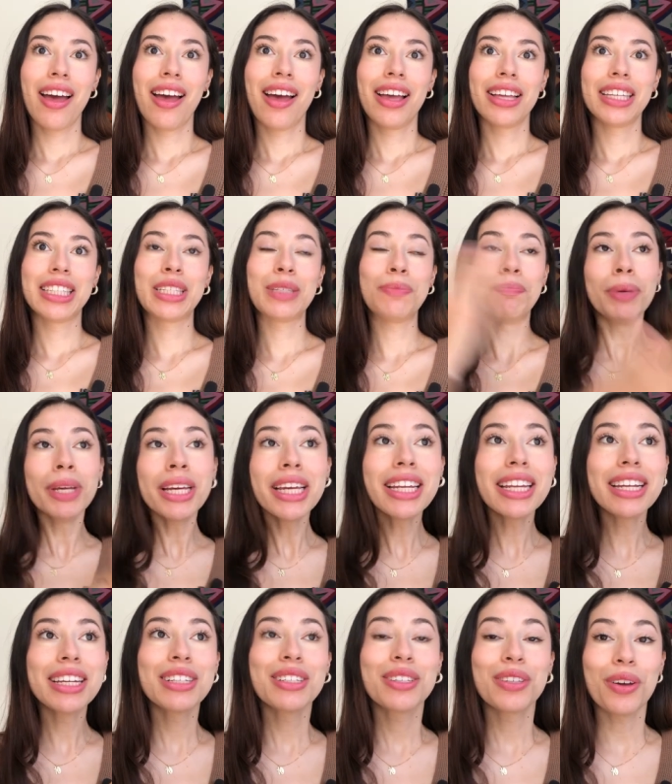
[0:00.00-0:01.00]

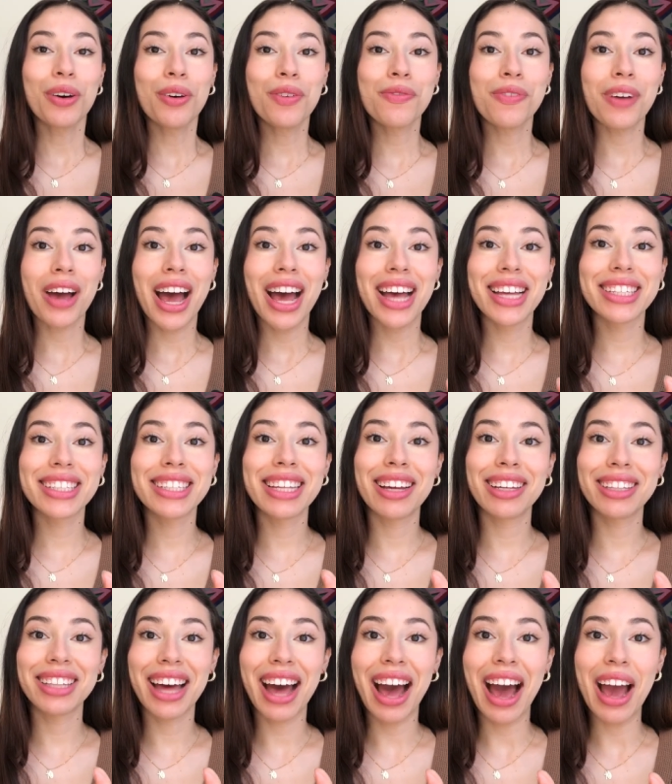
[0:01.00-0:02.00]
speeding so fast
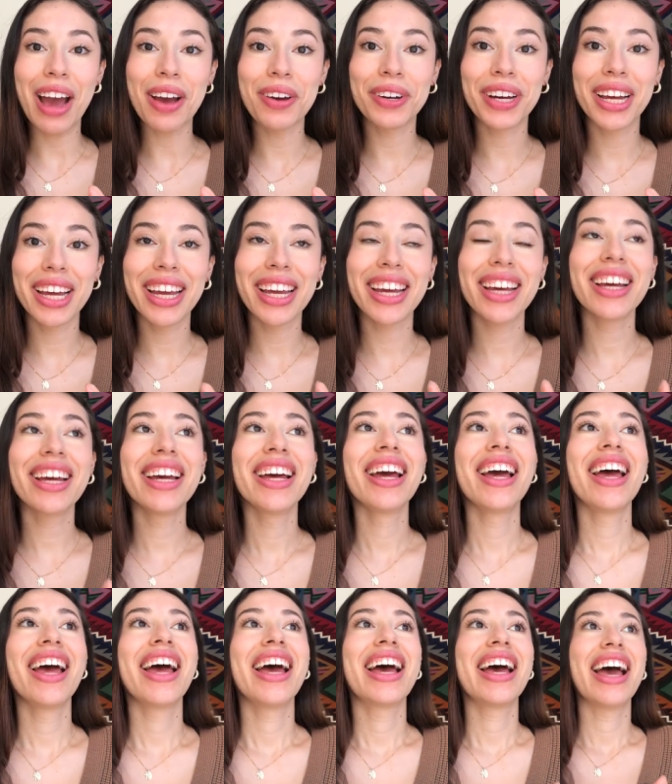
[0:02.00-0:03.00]
down the highway,
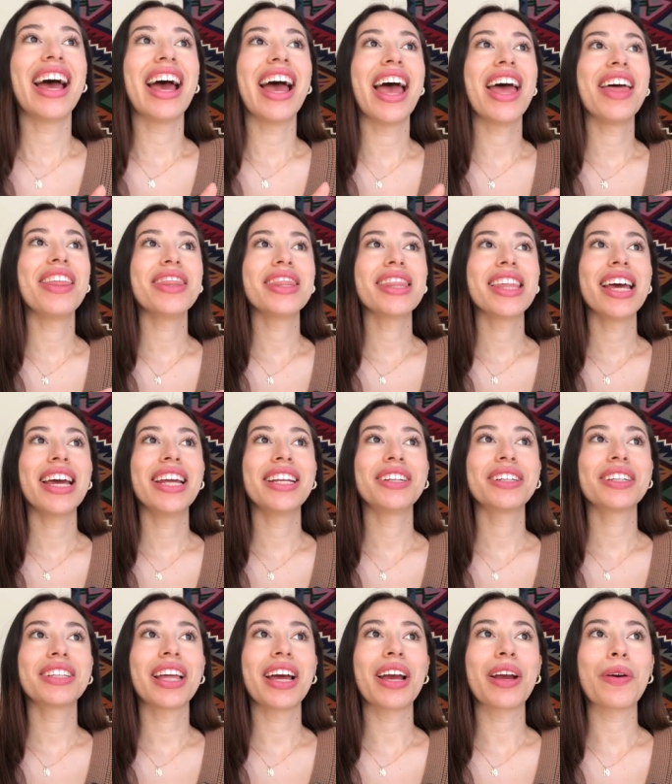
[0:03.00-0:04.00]
and then
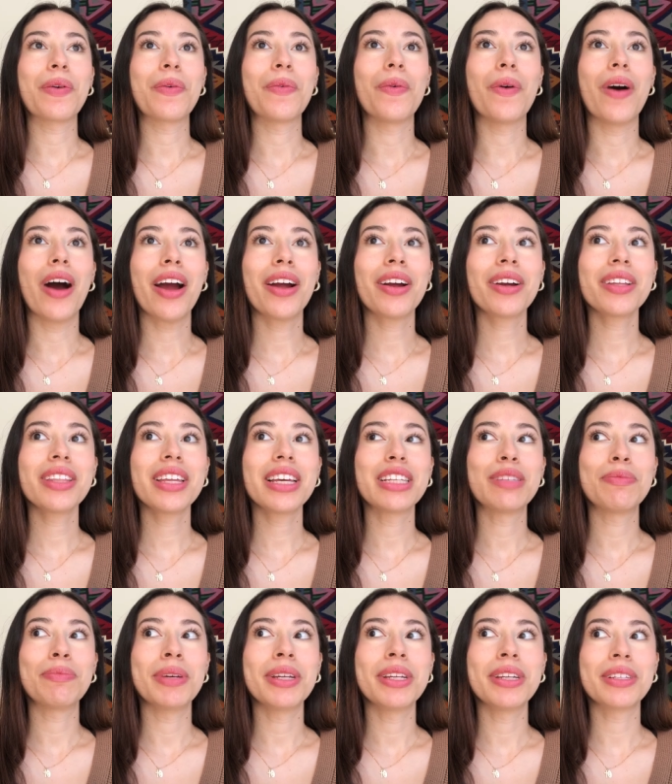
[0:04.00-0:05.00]
you're like, why are they
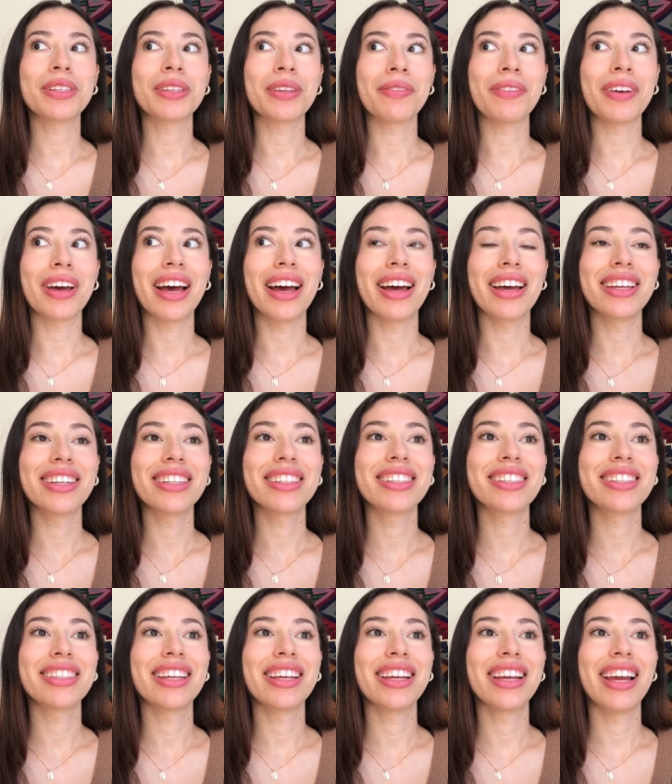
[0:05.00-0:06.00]
speeding so fast?
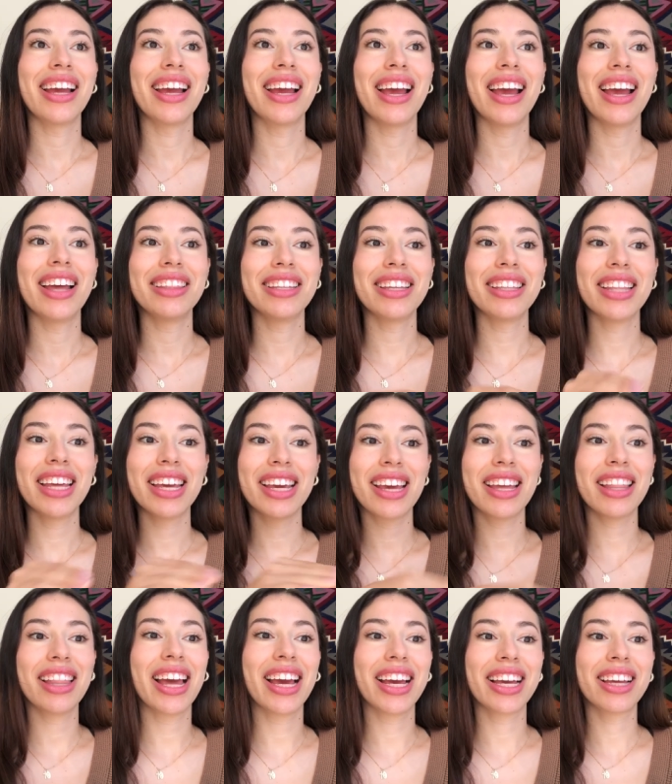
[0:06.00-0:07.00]
And then they
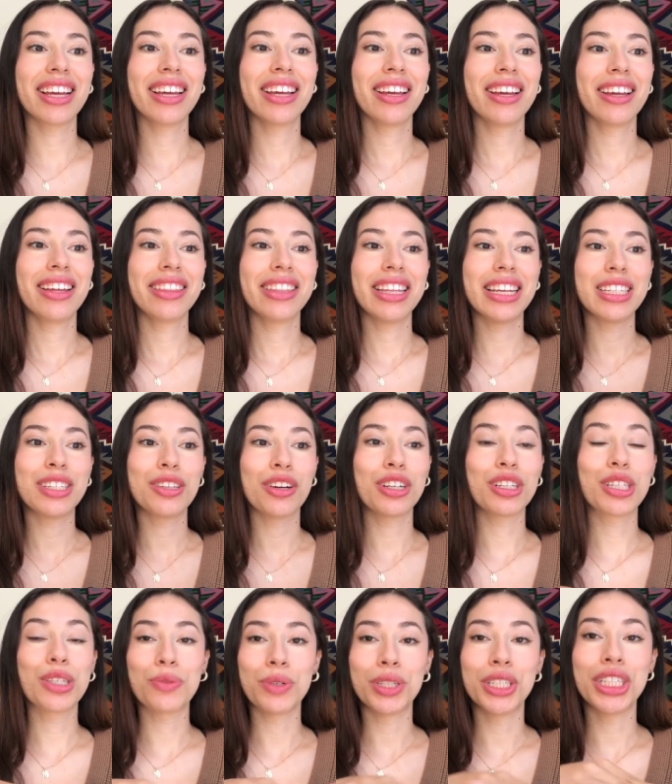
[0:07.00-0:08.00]
get like, they start
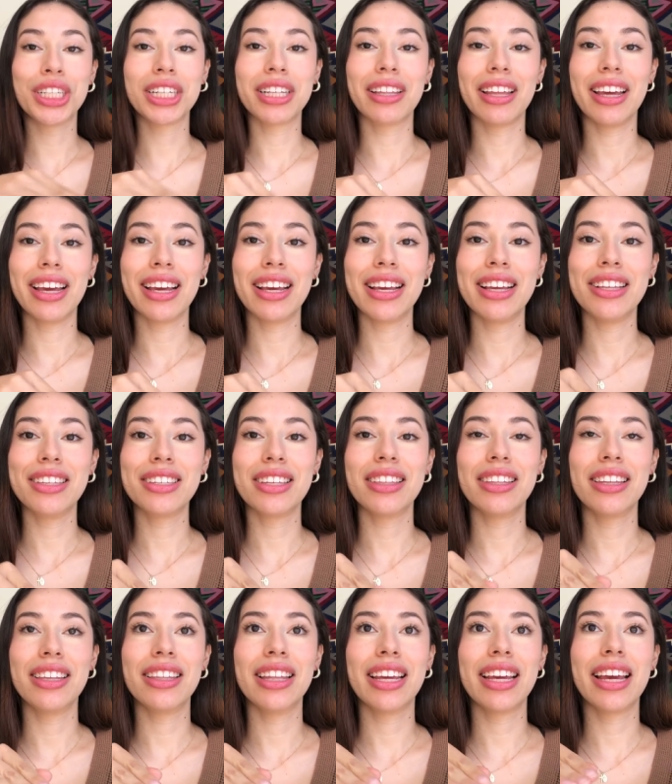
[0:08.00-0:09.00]
switching lanes, and
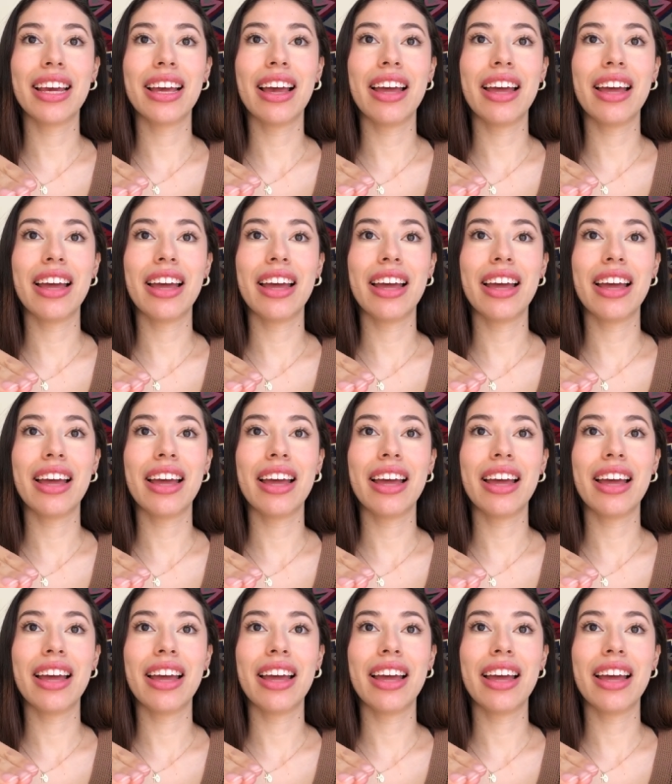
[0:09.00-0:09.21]
then they get